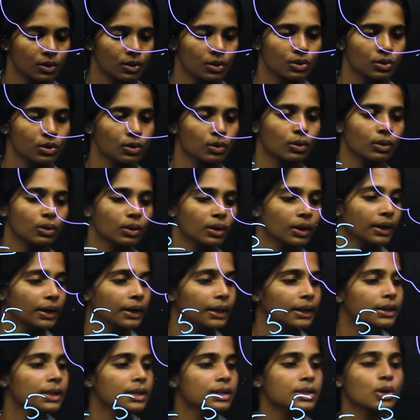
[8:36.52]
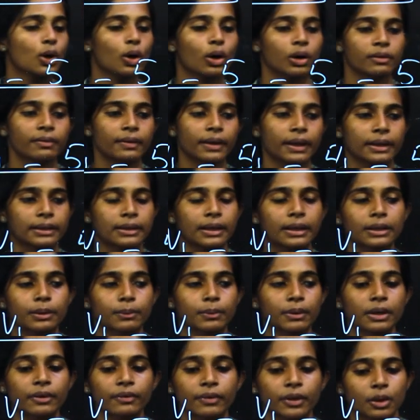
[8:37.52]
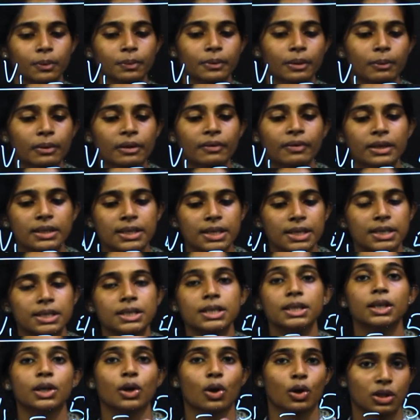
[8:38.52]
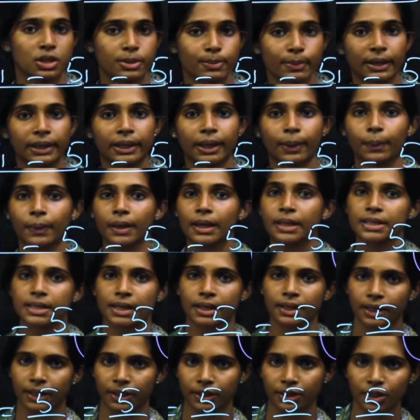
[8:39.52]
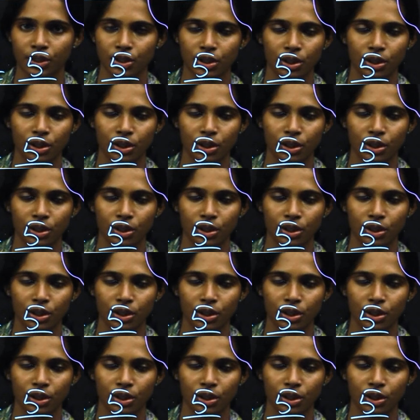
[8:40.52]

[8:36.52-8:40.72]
So this solve we have to solve. We just cross multiply. So we have